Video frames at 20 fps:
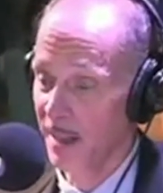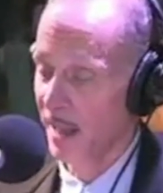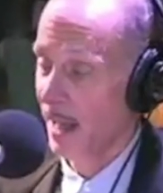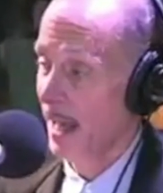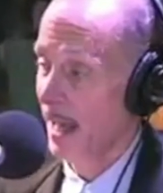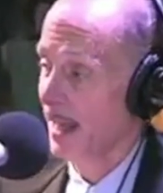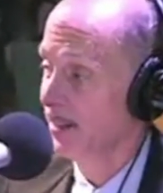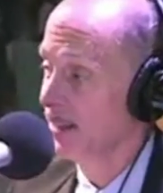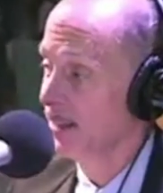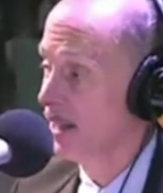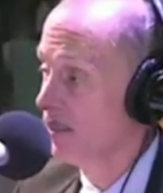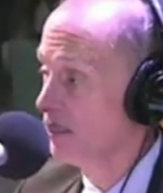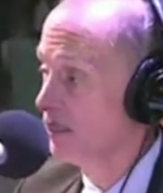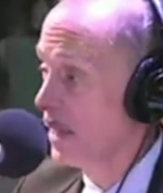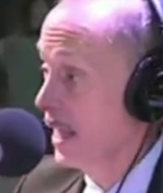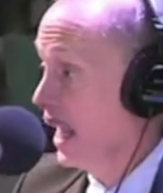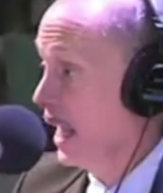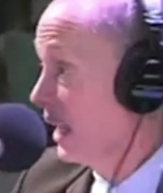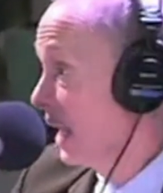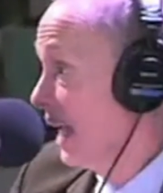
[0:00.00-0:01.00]
and
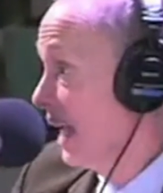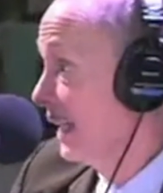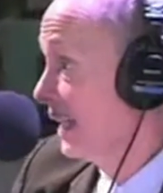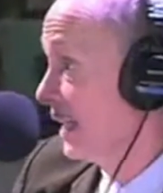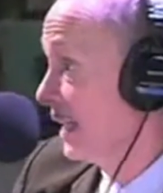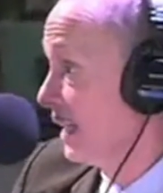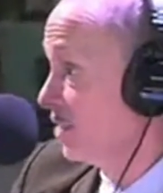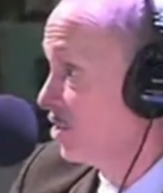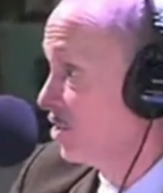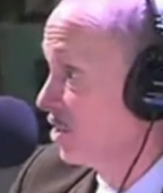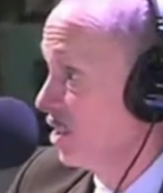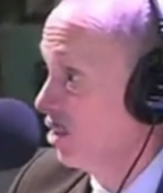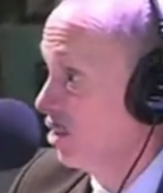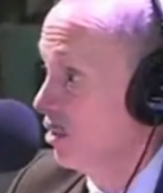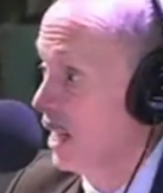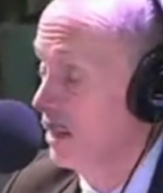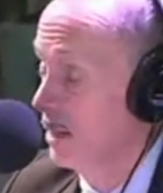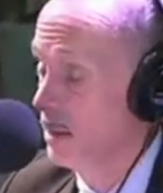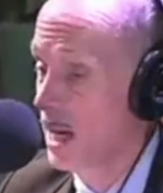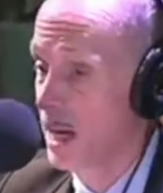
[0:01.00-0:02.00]
I like kids. You know,
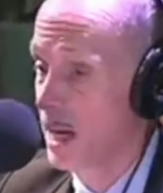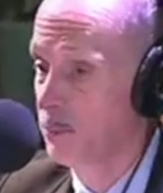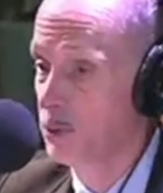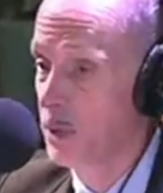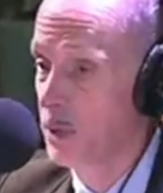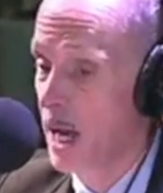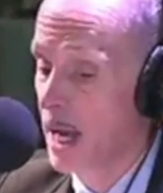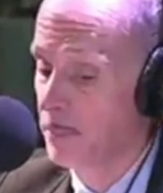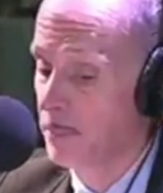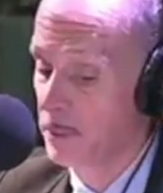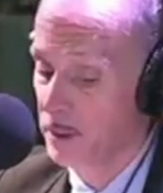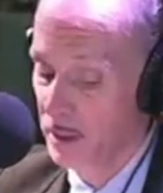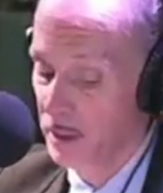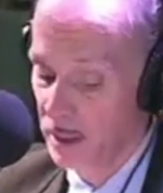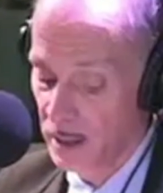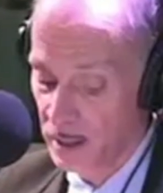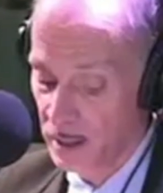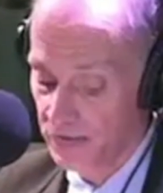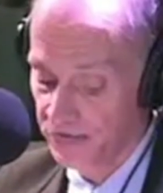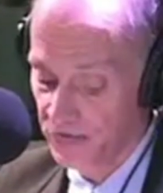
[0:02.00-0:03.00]

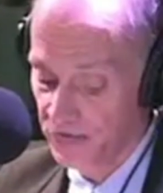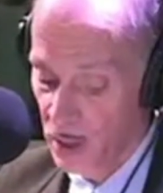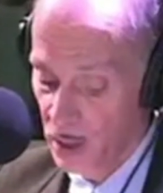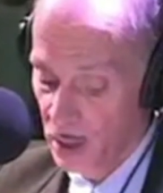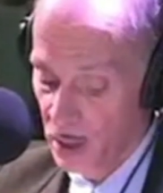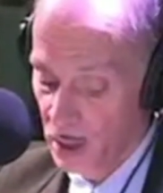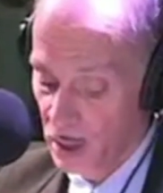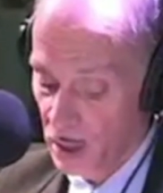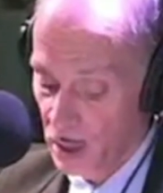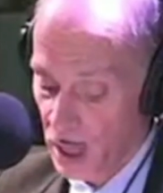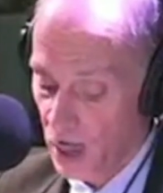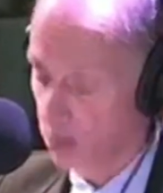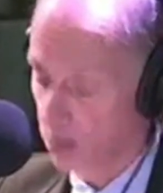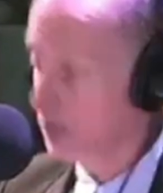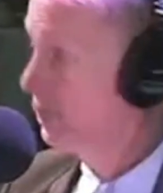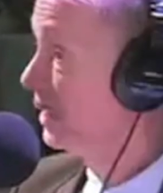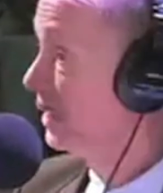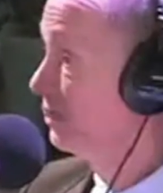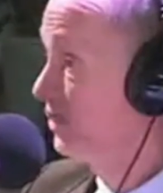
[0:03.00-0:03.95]
I would be a